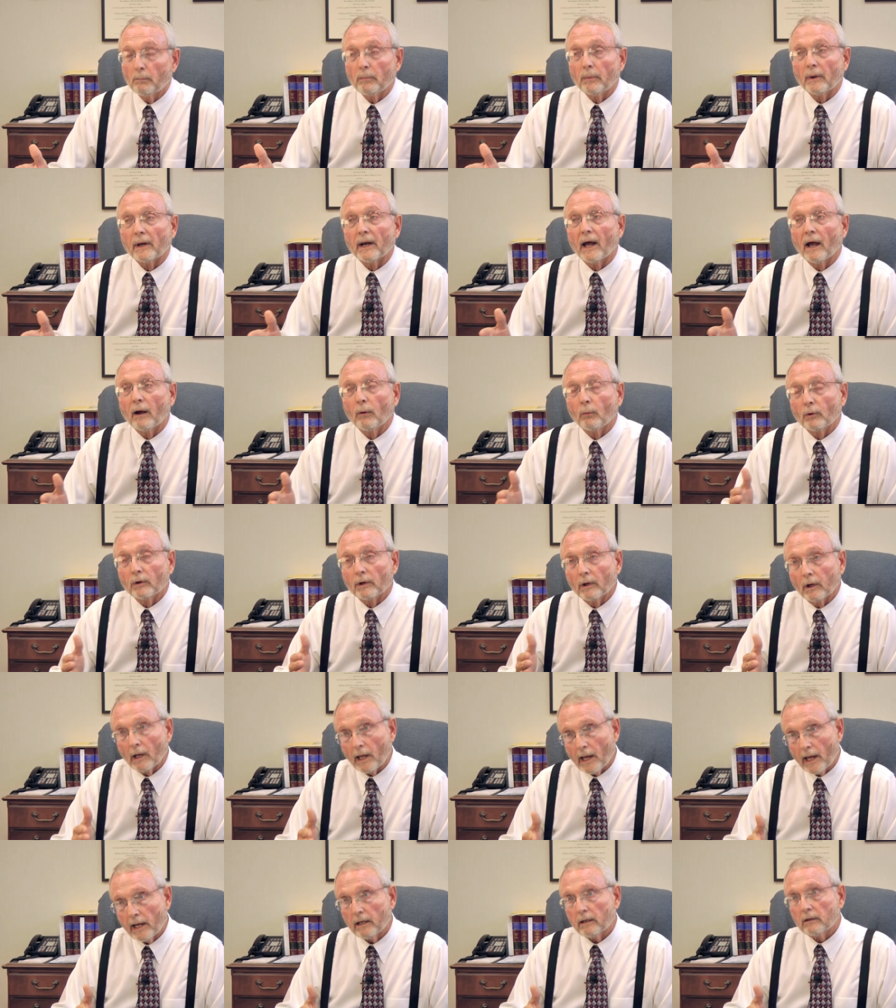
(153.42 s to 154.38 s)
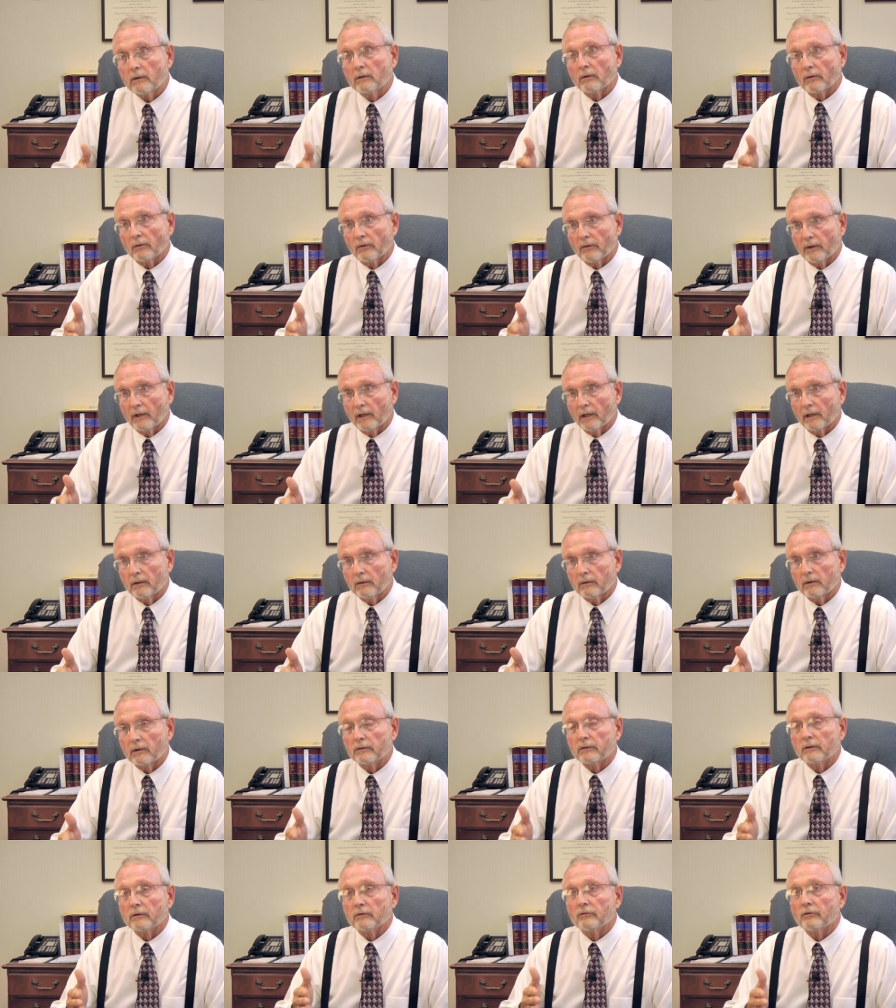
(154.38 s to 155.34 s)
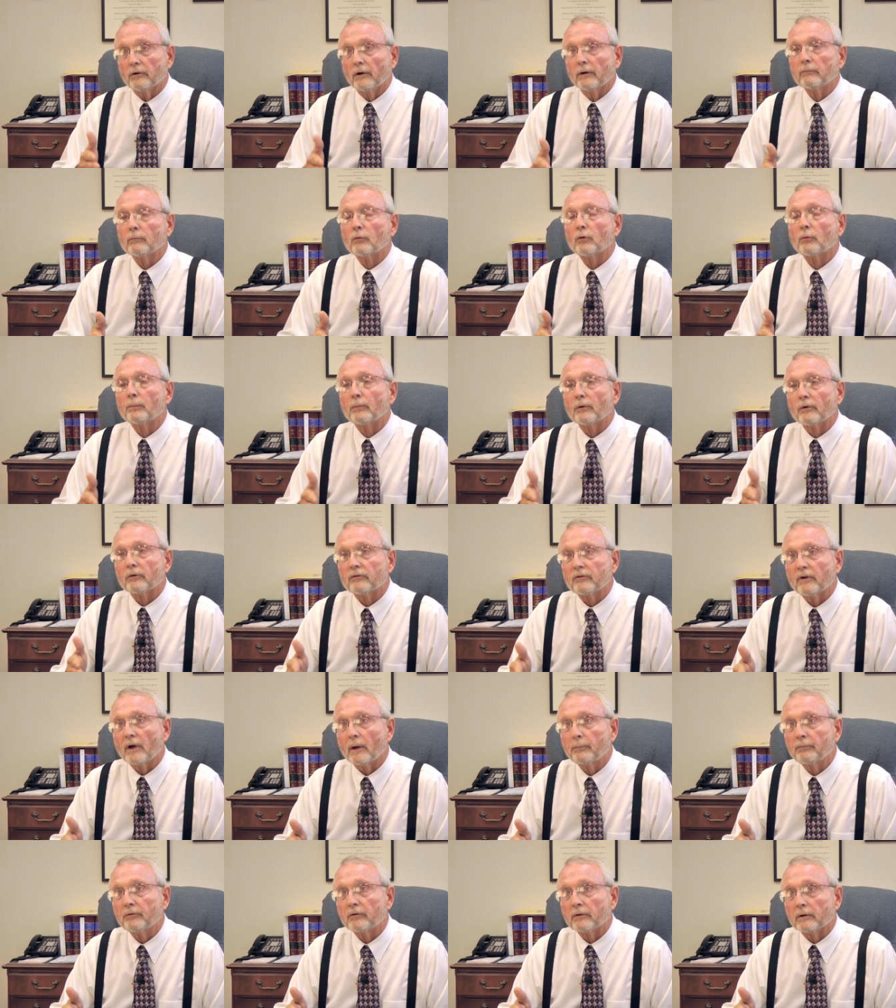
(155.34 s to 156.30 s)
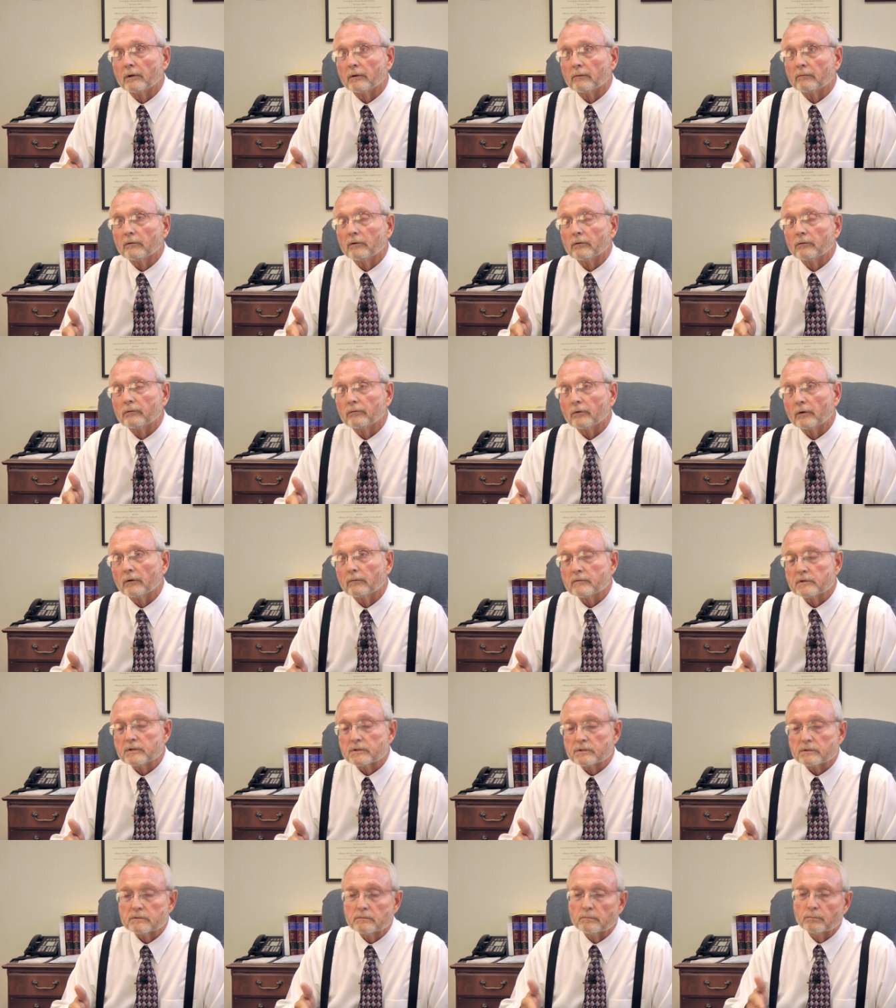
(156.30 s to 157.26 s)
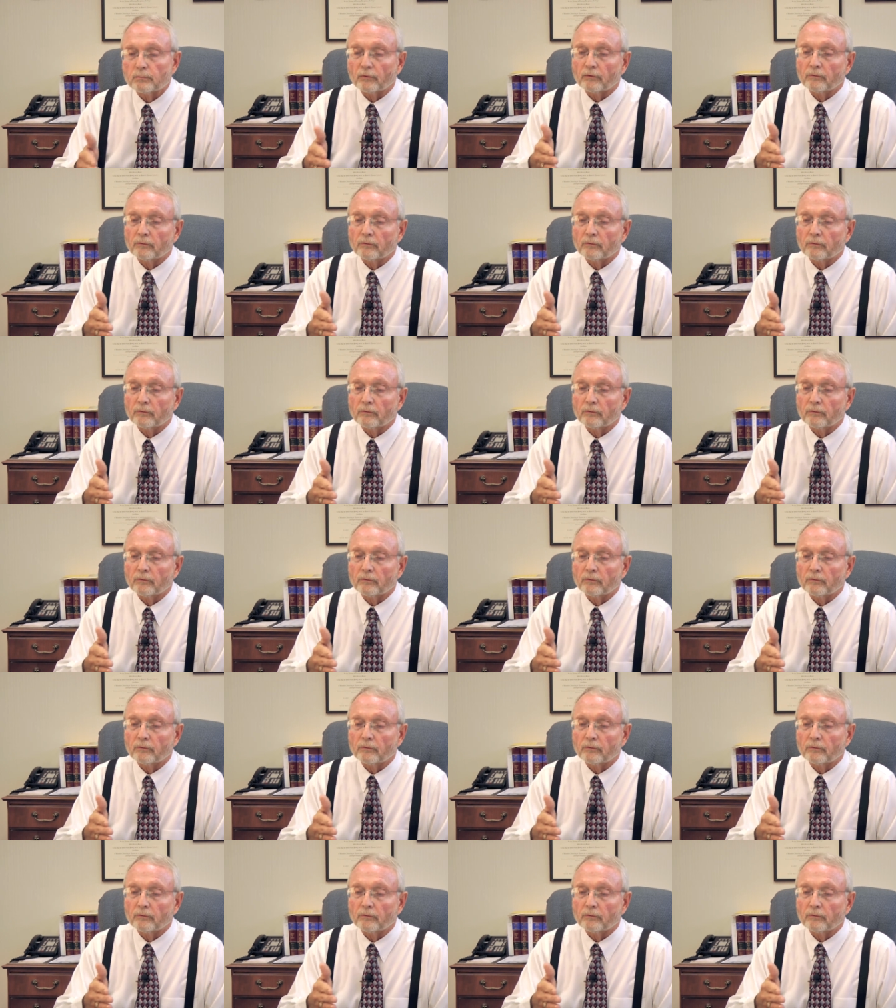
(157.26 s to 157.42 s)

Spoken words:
But I would like to think that the general perception of the service